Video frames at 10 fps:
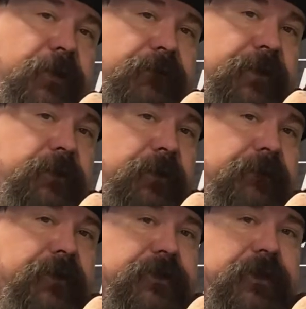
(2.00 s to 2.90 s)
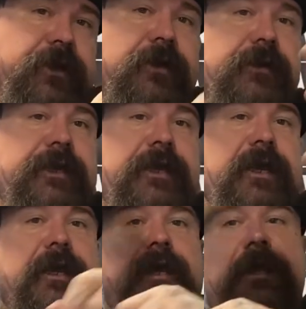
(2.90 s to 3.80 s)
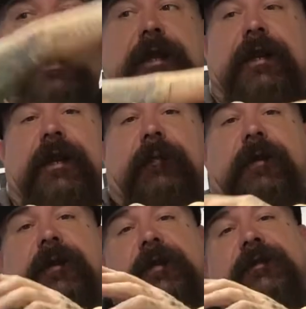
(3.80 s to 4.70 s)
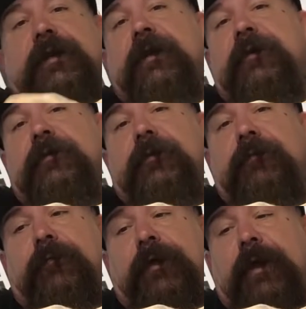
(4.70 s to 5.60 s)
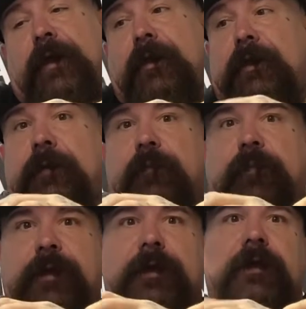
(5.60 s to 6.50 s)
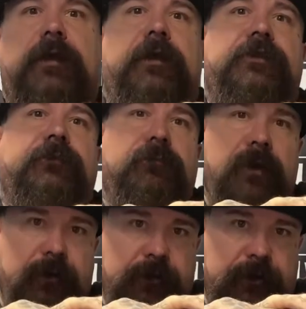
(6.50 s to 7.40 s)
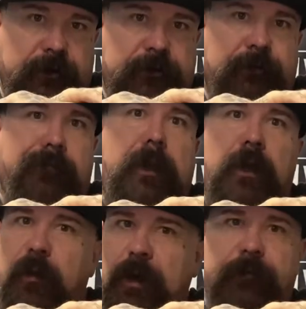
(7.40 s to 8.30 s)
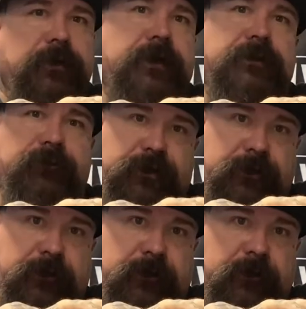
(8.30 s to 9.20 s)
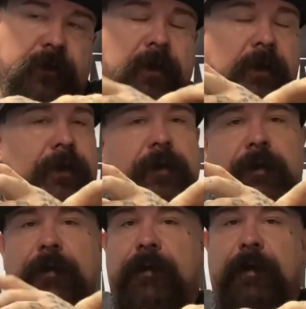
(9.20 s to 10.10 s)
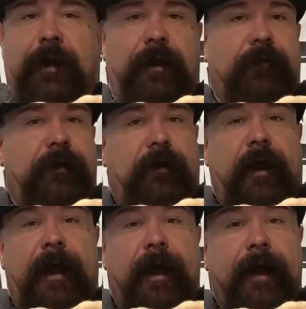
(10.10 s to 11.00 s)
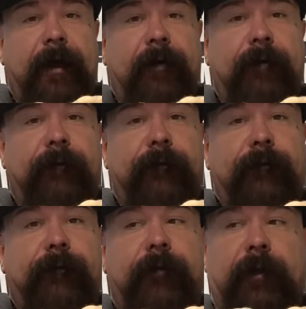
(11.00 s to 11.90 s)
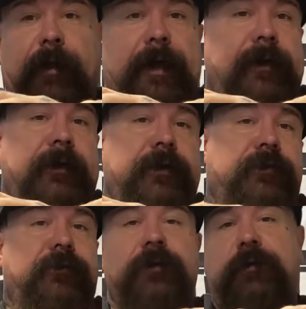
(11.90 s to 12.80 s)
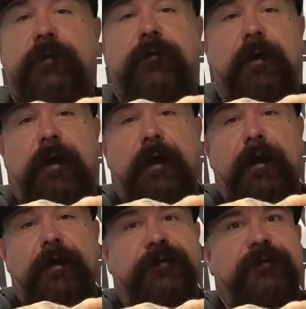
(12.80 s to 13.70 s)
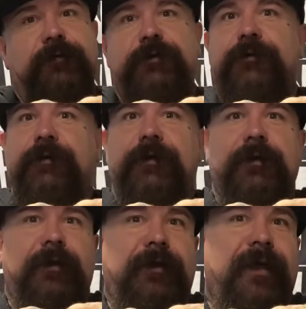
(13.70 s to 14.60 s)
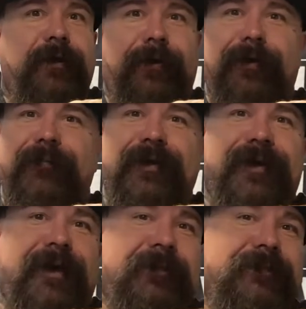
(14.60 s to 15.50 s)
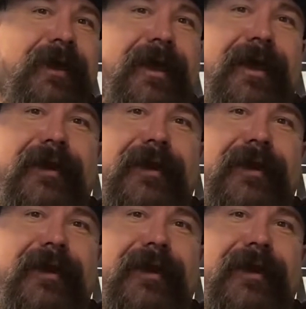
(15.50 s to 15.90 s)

V-Twin Visionary, and I'm going to tell you that big inch motors blow up transmissions. I don't care how lightly you think you ride, as soon as you get into the RPMs, man,